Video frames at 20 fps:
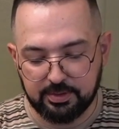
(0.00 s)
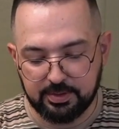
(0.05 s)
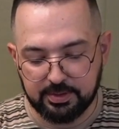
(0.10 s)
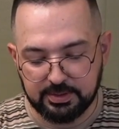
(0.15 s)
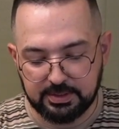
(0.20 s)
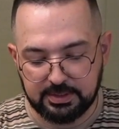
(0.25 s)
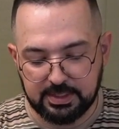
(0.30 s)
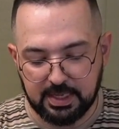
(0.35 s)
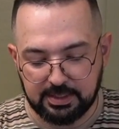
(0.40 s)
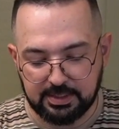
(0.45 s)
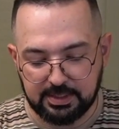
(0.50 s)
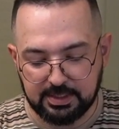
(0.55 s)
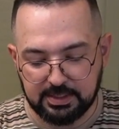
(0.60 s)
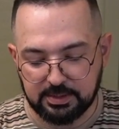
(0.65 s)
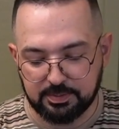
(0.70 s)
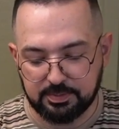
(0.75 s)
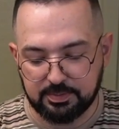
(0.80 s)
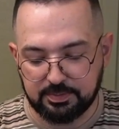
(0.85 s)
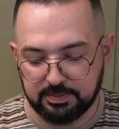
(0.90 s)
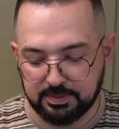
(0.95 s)
set
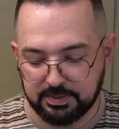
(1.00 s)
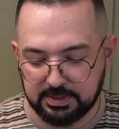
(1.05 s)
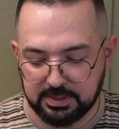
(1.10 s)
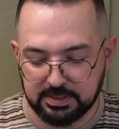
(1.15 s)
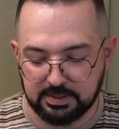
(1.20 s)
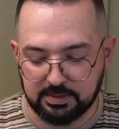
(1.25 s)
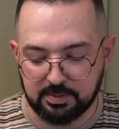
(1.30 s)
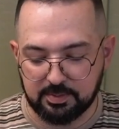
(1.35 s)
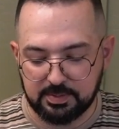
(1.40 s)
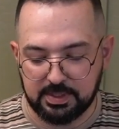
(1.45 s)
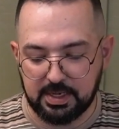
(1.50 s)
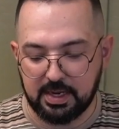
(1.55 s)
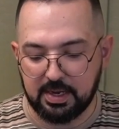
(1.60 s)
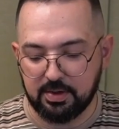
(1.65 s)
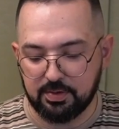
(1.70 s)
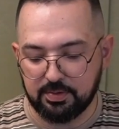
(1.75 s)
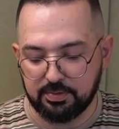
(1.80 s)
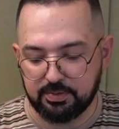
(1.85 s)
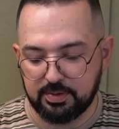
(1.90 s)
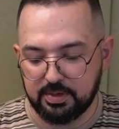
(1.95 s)
this system
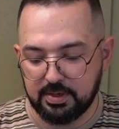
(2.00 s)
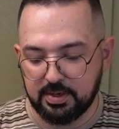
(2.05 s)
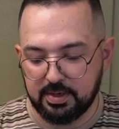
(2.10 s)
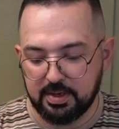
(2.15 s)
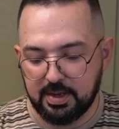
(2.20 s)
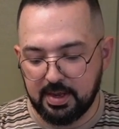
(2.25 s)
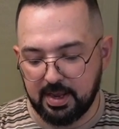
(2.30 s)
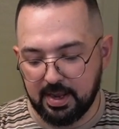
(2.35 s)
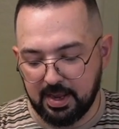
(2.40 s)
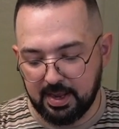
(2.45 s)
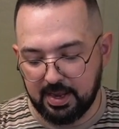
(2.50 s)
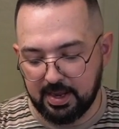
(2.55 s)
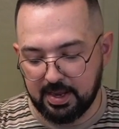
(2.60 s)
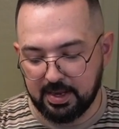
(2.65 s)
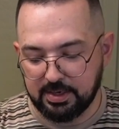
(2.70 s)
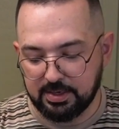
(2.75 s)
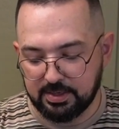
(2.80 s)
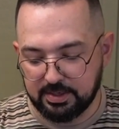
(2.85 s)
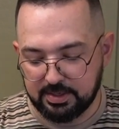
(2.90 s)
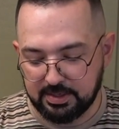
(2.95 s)
down,
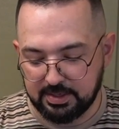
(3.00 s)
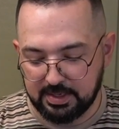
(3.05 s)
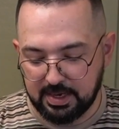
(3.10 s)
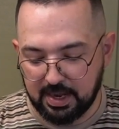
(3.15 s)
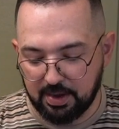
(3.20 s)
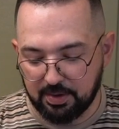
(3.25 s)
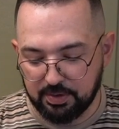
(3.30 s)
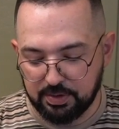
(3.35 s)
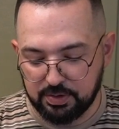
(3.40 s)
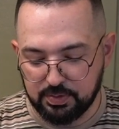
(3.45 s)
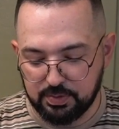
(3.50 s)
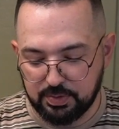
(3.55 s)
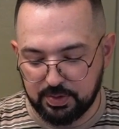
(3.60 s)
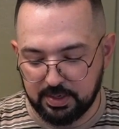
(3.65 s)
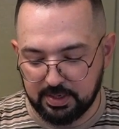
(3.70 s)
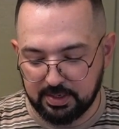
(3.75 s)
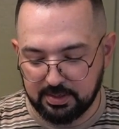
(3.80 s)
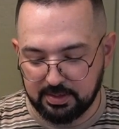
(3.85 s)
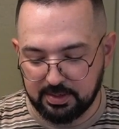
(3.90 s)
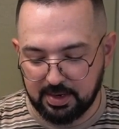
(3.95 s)
and now you
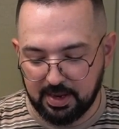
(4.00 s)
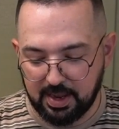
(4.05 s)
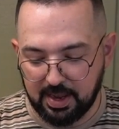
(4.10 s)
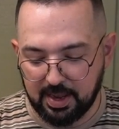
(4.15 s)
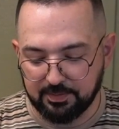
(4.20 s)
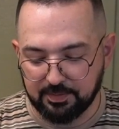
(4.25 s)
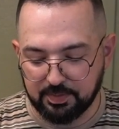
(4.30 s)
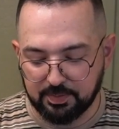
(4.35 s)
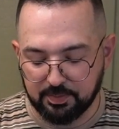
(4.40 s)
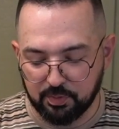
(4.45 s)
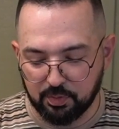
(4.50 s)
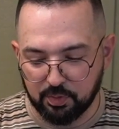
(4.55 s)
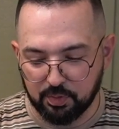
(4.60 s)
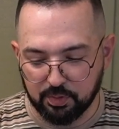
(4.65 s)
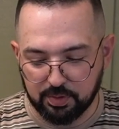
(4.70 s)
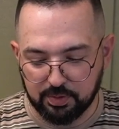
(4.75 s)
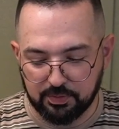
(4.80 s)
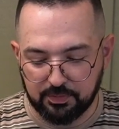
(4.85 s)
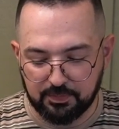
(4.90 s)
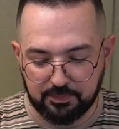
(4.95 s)
can have a
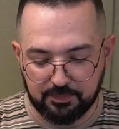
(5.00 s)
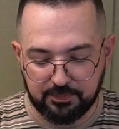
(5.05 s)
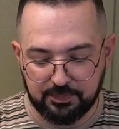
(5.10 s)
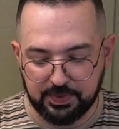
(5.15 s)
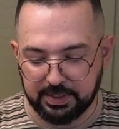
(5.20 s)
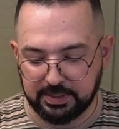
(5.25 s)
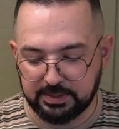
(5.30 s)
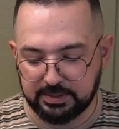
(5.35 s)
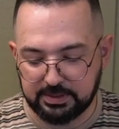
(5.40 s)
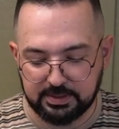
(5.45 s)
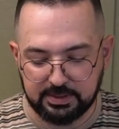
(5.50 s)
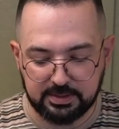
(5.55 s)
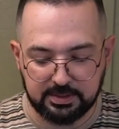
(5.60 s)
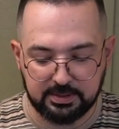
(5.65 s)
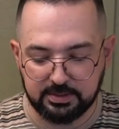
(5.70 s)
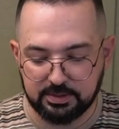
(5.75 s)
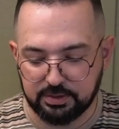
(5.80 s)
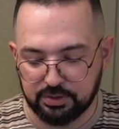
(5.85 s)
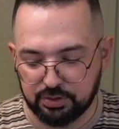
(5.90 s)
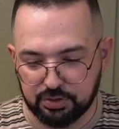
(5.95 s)
more
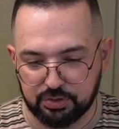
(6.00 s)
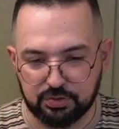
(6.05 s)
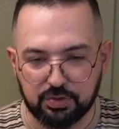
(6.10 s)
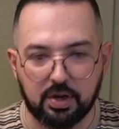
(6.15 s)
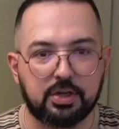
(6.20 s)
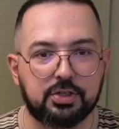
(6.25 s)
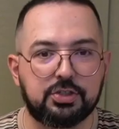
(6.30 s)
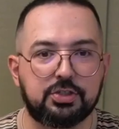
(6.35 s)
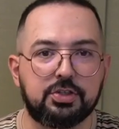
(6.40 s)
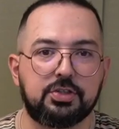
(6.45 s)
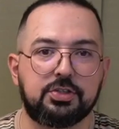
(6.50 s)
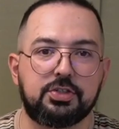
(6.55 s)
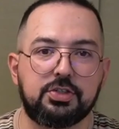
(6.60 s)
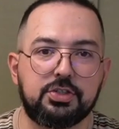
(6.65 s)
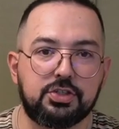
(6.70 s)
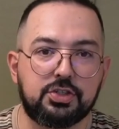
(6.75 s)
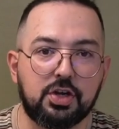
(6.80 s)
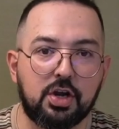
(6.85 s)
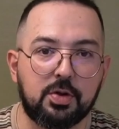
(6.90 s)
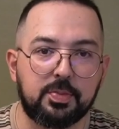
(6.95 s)
fixed structure to
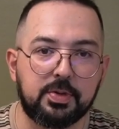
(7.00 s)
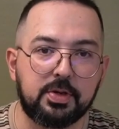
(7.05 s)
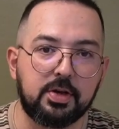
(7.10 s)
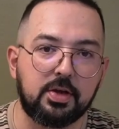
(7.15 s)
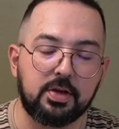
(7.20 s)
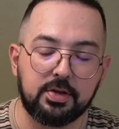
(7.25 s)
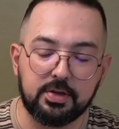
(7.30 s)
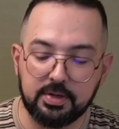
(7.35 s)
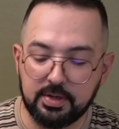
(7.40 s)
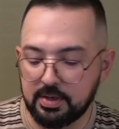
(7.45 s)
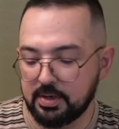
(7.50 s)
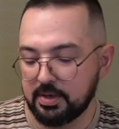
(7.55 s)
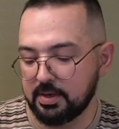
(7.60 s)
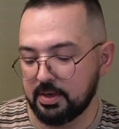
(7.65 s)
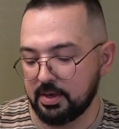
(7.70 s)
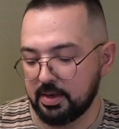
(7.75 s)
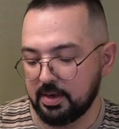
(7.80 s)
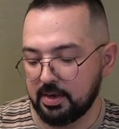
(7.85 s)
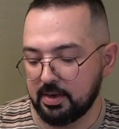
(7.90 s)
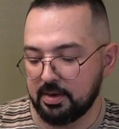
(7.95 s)
sharpen on.
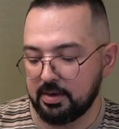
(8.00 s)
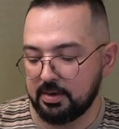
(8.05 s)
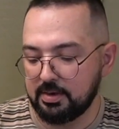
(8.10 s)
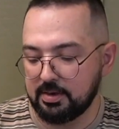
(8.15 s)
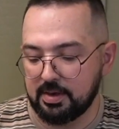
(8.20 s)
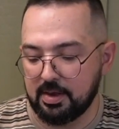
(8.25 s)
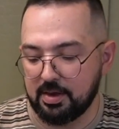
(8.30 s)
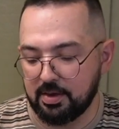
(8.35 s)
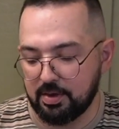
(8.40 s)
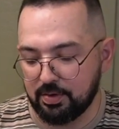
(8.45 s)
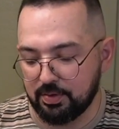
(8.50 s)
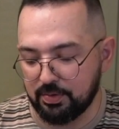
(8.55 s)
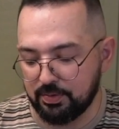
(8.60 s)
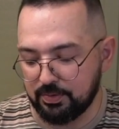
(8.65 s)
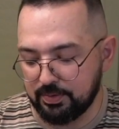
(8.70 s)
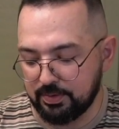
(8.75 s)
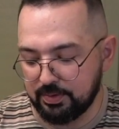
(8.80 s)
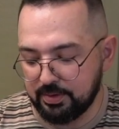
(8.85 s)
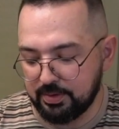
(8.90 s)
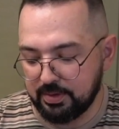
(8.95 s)

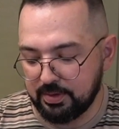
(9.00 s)
Now,